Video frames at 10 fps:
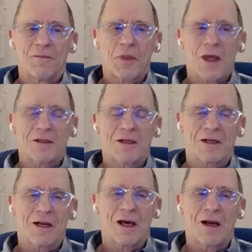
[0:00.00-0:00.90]
And Thich
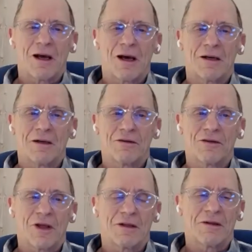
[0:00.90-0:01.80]
Nhat Hanh
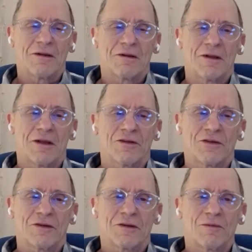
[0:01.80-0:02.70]
said
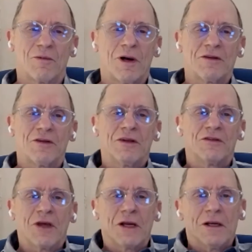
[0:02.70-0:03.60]
this once. He
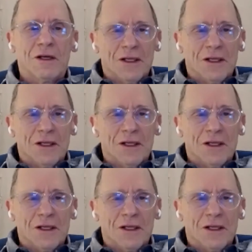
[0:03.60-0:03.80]
said,